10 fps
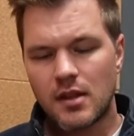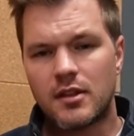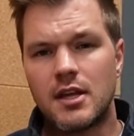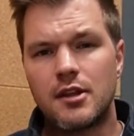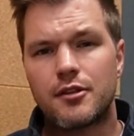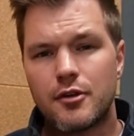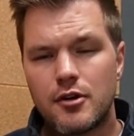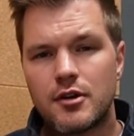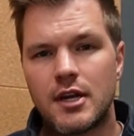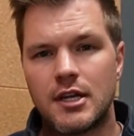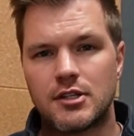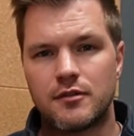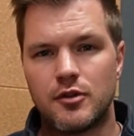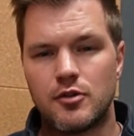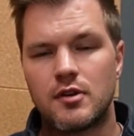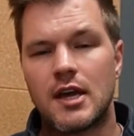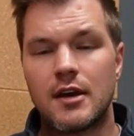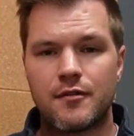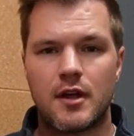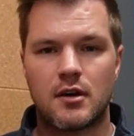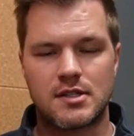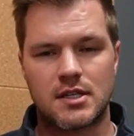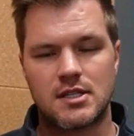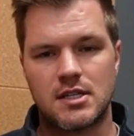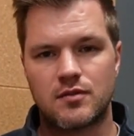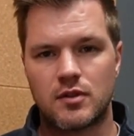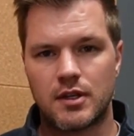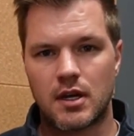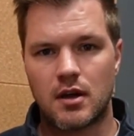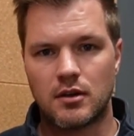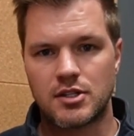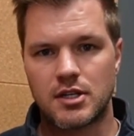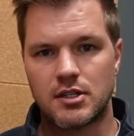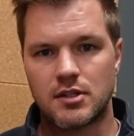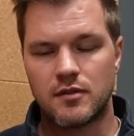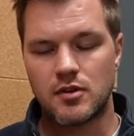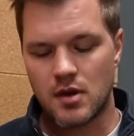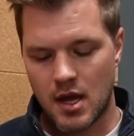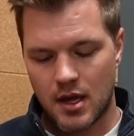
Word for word: the third interview, if they are successful in the culture interview,